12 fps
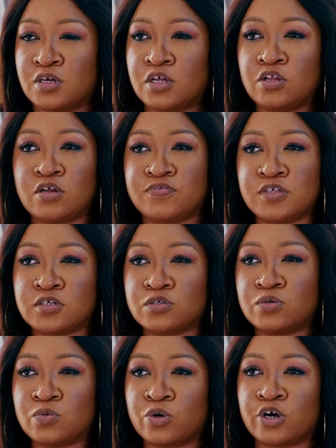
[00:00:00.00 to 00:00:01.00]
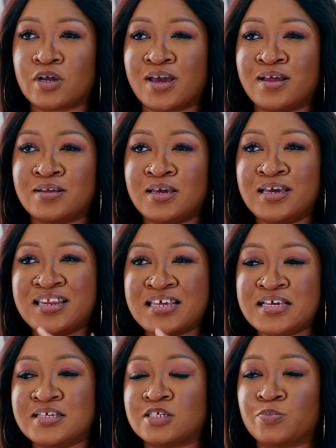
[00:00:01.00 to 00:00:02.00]
a lot of things don't work and
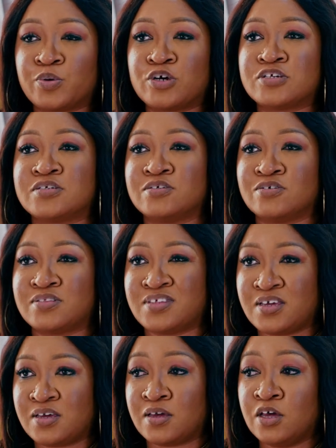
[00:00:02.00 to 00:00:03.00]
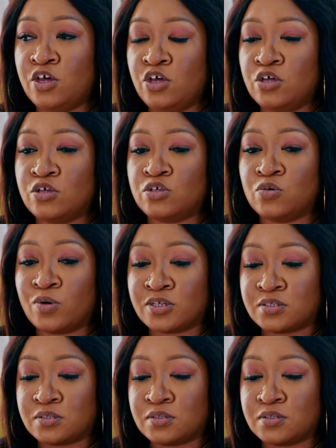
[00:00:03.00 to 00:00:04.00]
it is a personal thing. You
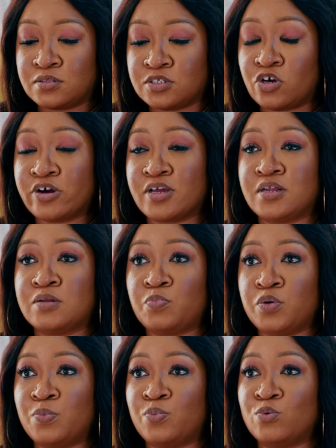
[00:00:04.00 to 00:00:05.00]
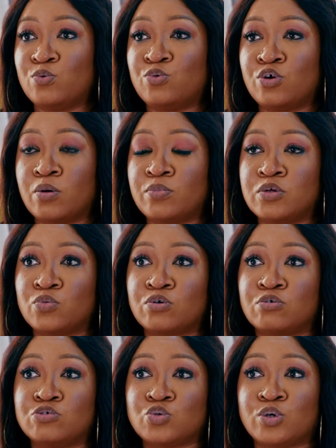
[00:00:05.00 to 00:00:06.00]
are targeting people who normally would
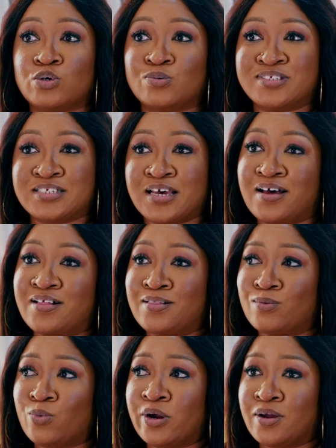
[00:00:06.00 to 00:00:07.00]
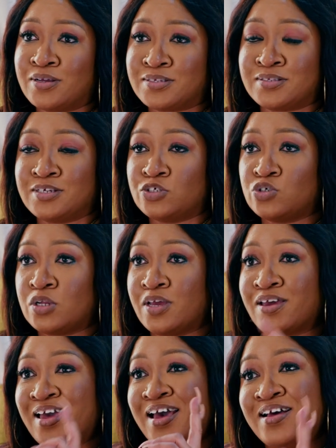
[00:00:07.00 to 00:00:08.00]
go to a hotel where it's
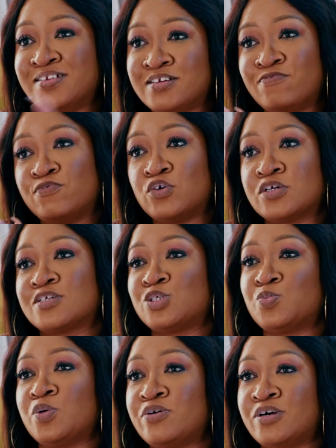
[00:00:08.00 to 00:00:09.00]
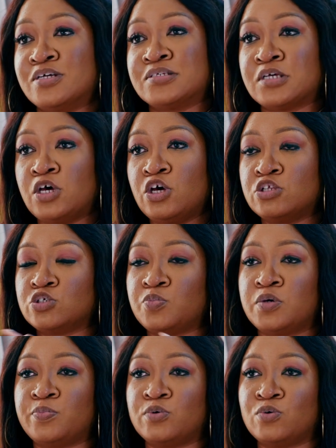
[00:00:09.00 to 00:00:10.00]
literally hand and foot experience, to
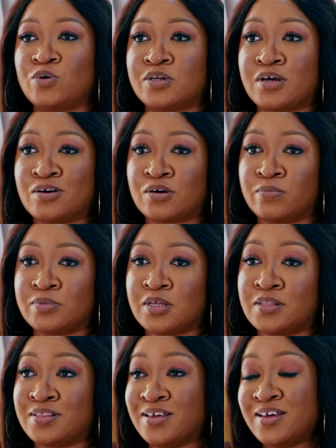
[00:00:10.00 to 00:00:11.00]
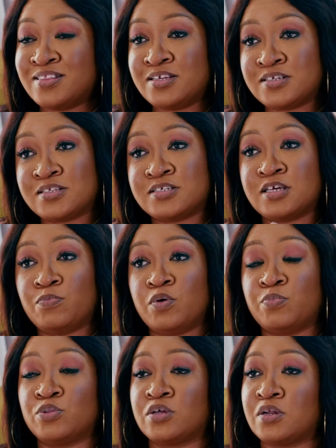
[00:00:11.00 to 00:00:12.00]
people who are now coming, and these are the same
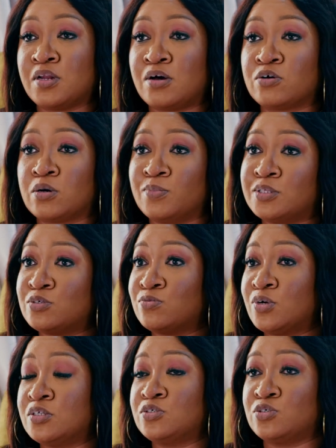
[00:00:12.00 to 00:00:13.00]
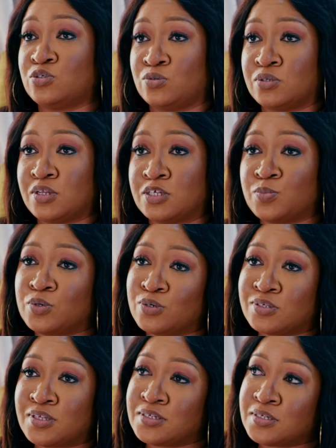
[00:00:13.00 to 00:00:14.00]
people that are now coming to rent your shortlets
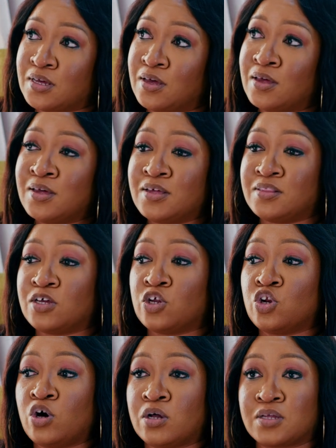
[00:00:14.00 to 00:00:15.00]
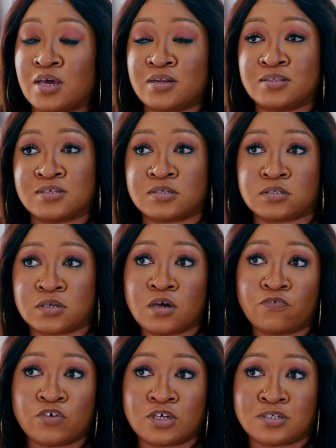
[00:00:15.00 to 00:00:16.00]
because they say they're not getting the
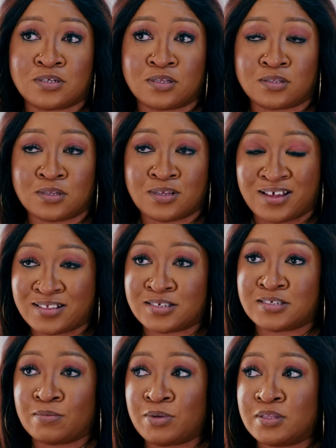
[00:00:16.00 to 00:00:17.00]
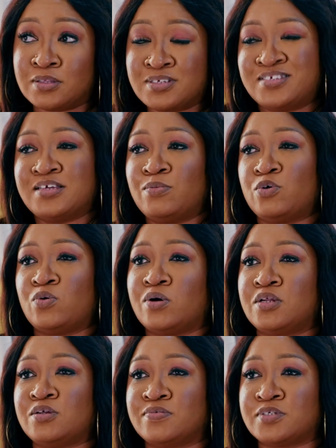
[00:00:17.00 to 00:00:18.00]
service the same
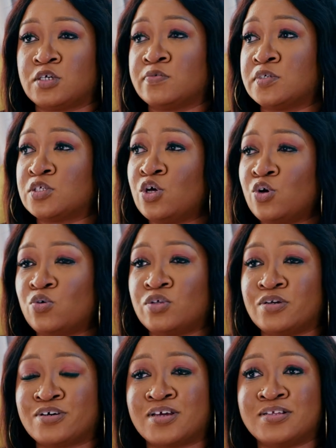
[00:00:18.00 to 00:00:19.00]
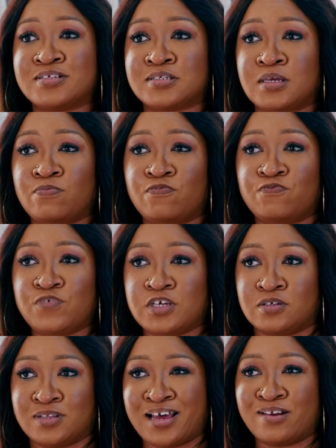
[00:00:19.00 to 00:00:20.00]
quality of service, or they're not getting the same
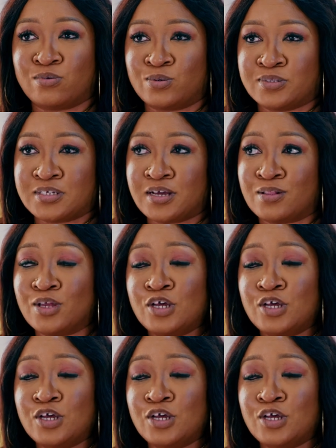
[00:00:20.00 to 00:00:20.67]
feel at a hotel.